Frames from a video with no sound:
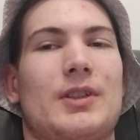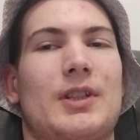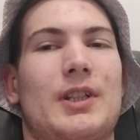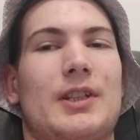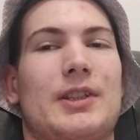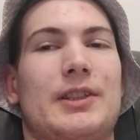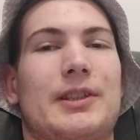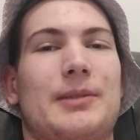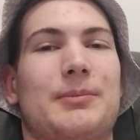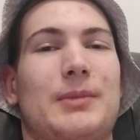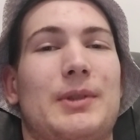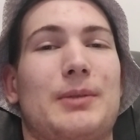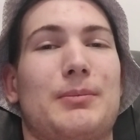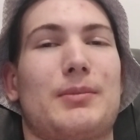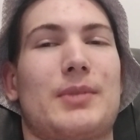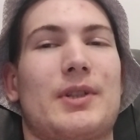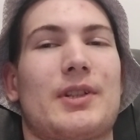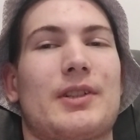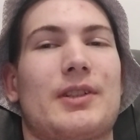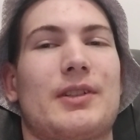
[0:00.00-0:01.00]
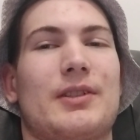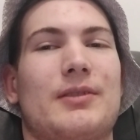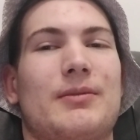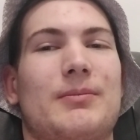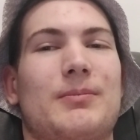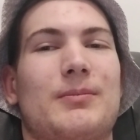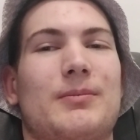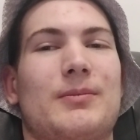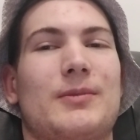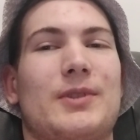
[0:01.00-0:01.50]
had some impact
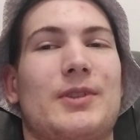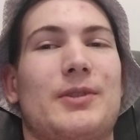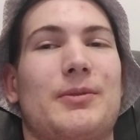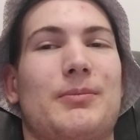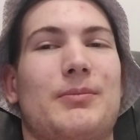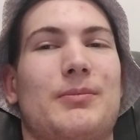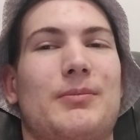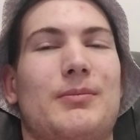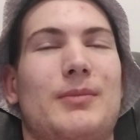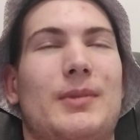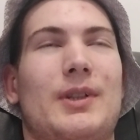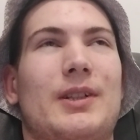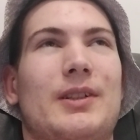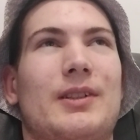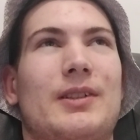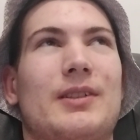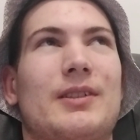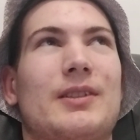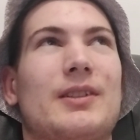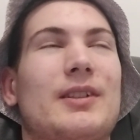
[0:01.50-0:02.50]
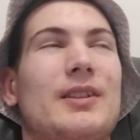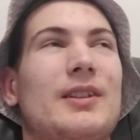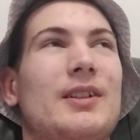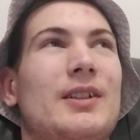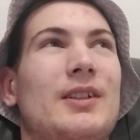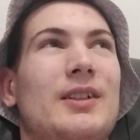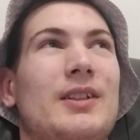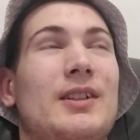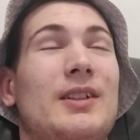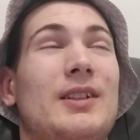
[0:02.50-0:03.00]
on my
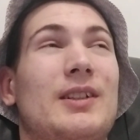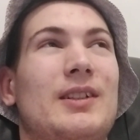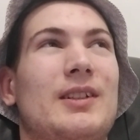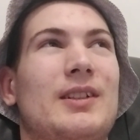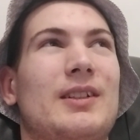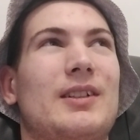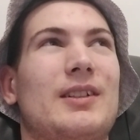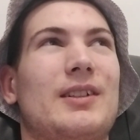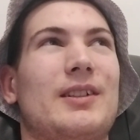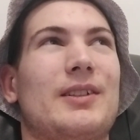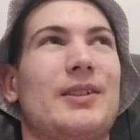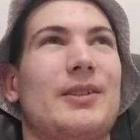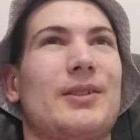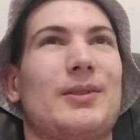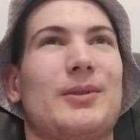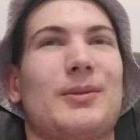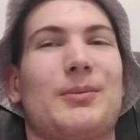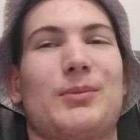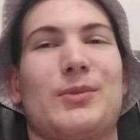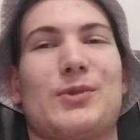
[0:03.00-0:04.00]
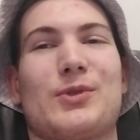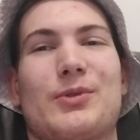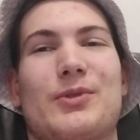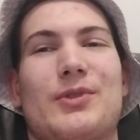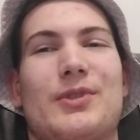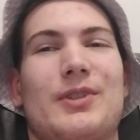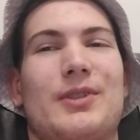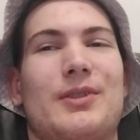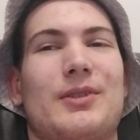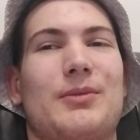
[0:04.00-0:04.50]
I don't know mood
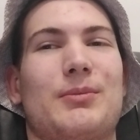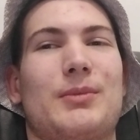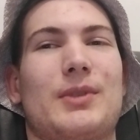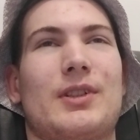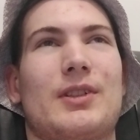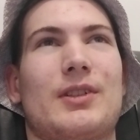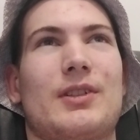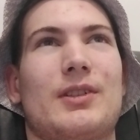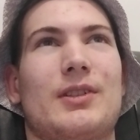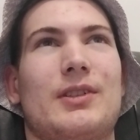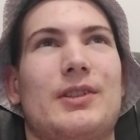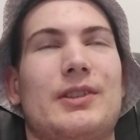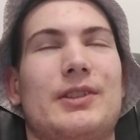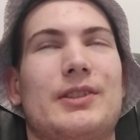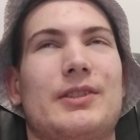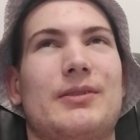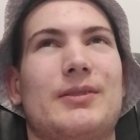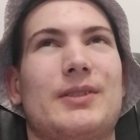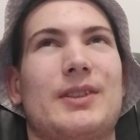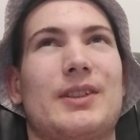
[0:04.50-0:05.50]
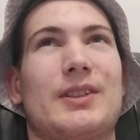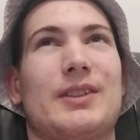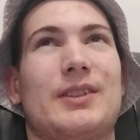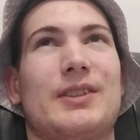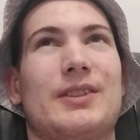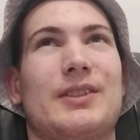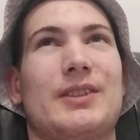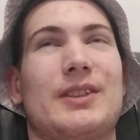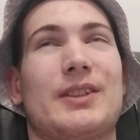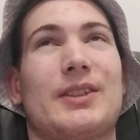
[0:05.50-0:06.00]
and the mental I
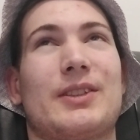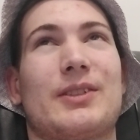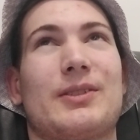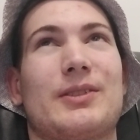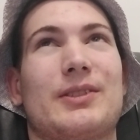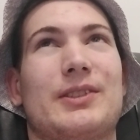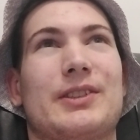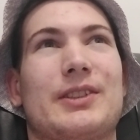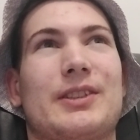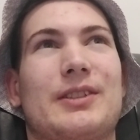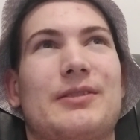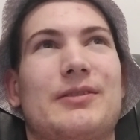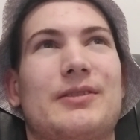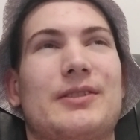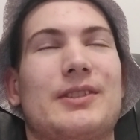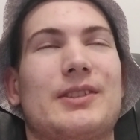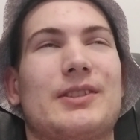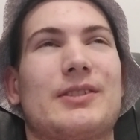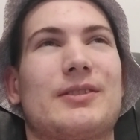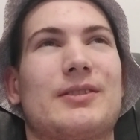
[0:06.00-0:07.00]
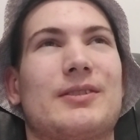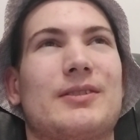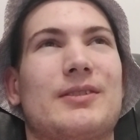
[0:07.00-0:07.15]
don't know stuff and